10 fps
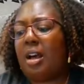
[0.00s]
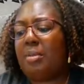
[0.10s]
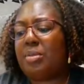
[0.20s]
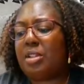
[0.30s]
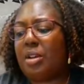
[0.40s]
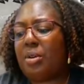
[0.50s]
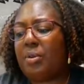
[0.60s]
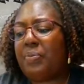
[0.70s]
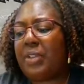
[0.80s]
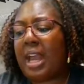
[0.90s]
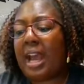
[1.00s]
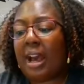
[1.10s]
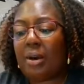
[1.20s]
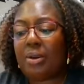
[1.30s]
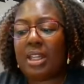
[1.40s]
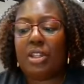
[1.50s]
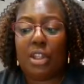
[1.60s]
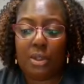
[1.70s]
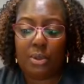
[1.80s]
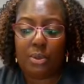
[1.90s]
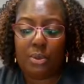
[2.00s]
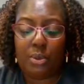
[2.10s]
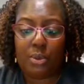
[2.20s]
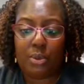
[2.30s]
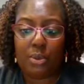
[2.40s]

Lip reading: So how can you